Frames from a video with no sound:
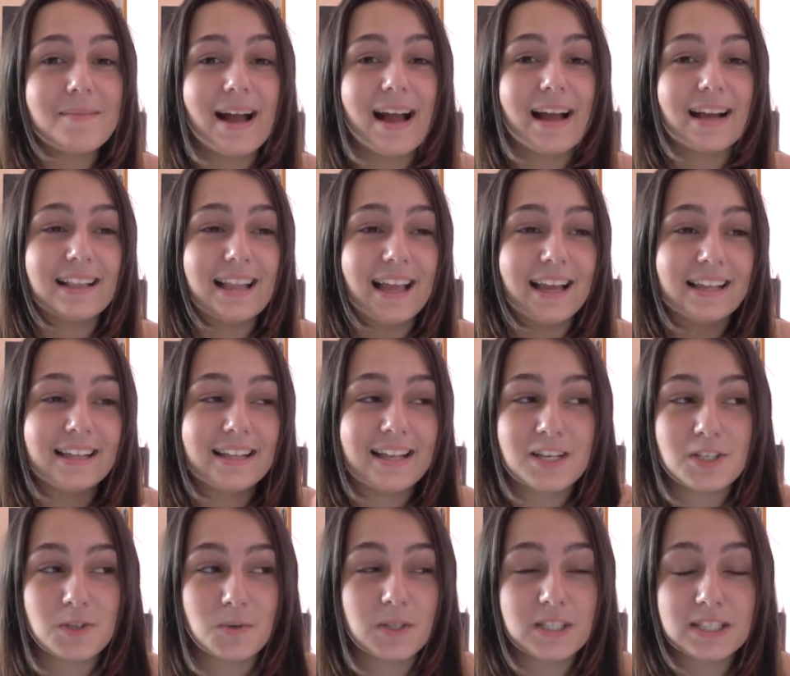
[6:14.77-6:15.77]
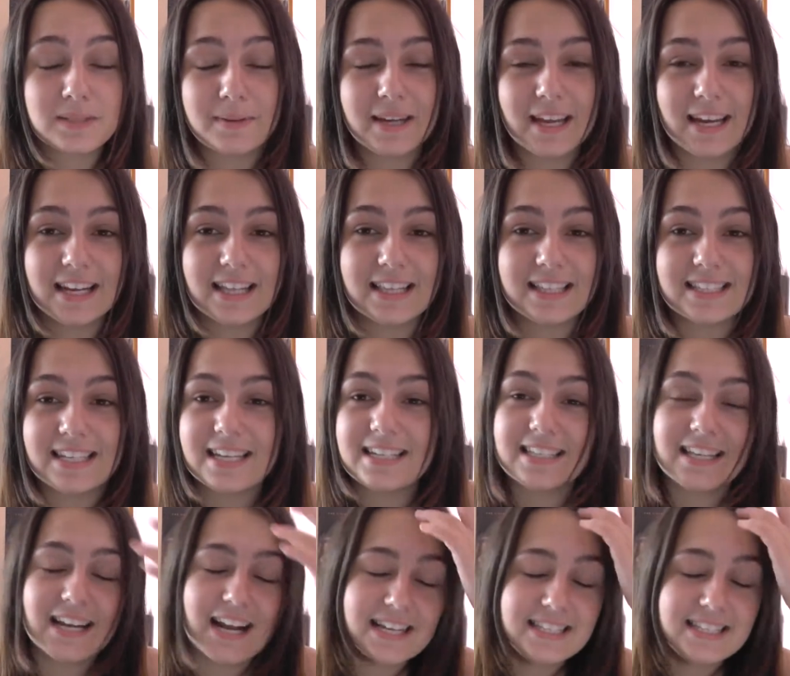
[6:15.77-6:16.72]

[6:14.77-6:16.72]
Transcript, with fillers: back, like towards the beginning of the season.